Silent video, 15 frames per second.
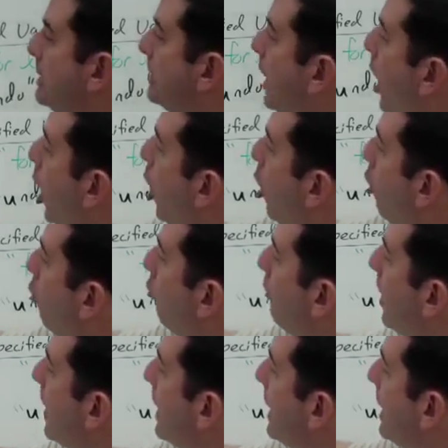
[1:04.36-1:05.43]
is
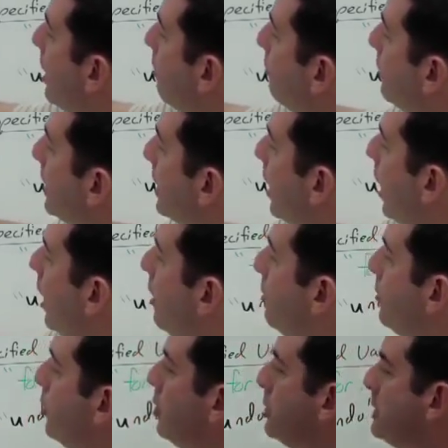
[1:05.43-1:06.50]
already on the
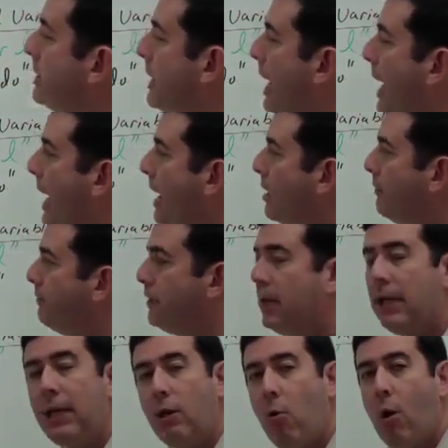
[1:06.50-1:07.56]
other side of
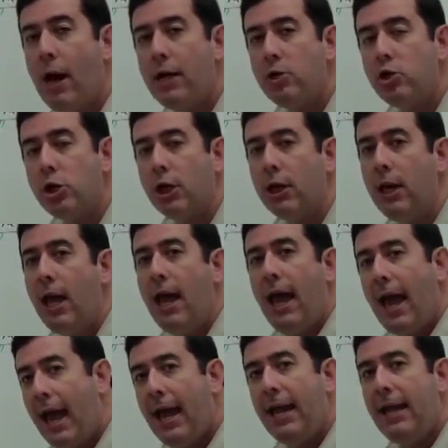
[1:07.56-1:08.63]
the equation,
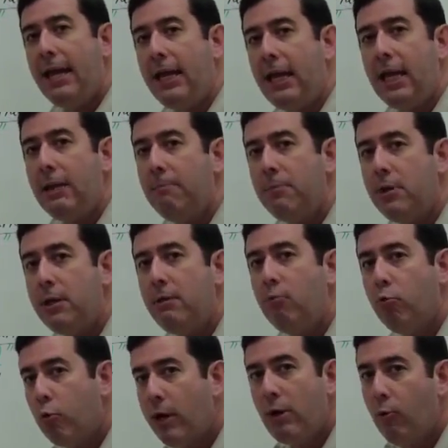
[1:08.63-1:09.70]
and it can be
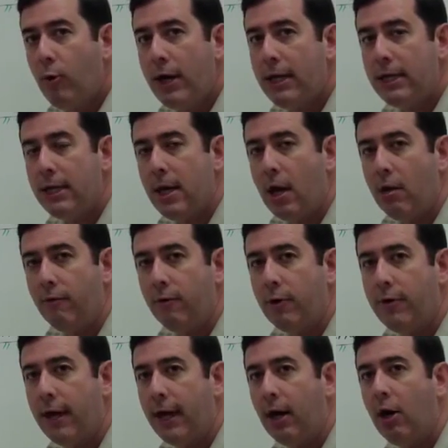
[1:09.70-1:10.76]
rewritten
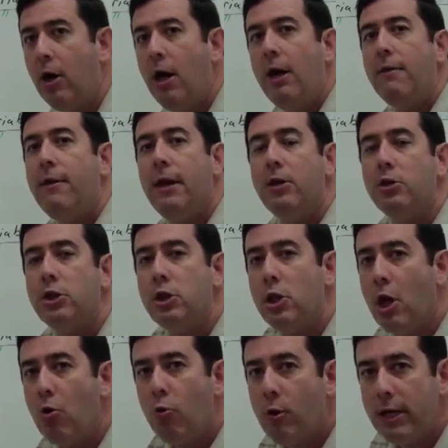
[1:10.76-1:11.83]
over there. There's
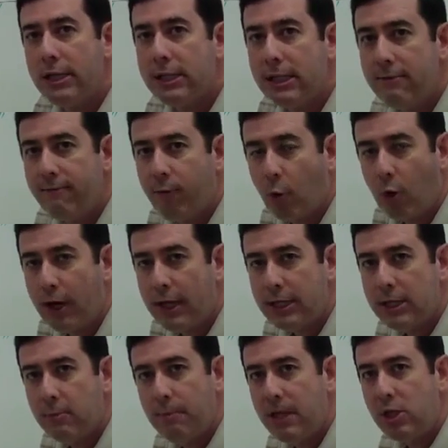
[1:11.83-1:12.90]
no reason for
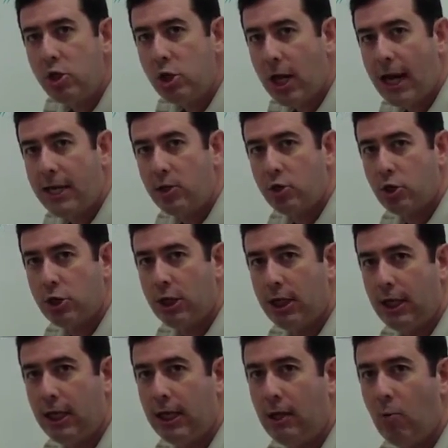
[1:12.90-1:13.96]
it to be changed
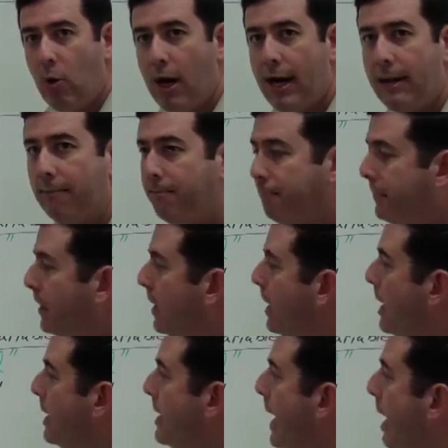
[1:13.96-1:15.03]
in any way.
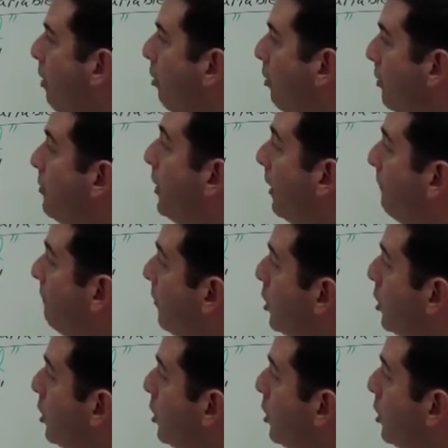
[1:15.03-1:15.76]
Now, the